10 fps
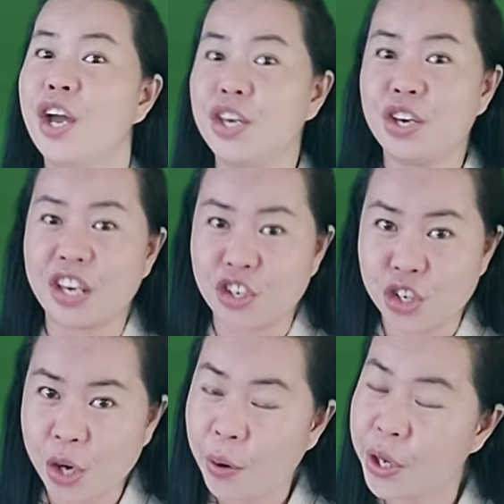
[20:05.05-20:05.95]
You can
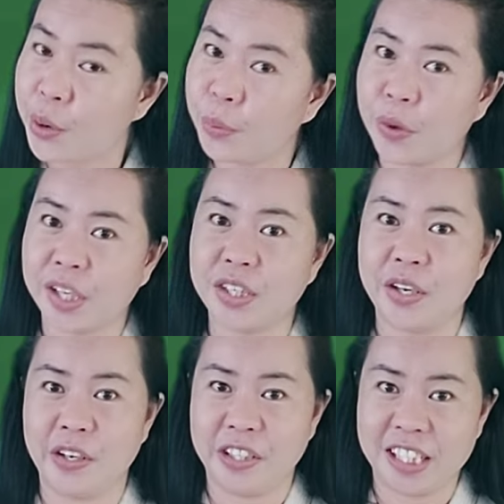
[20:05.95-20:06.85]
show your work to
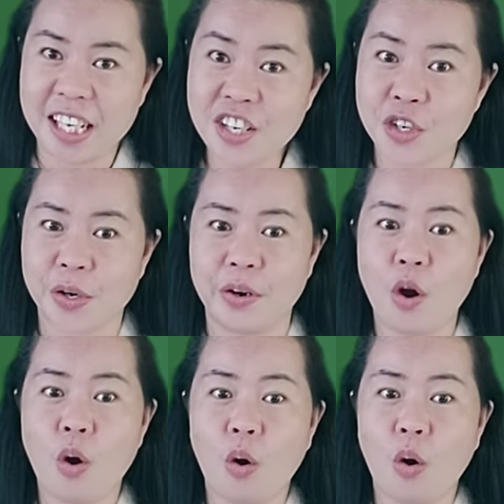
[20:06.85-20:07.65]
your teacher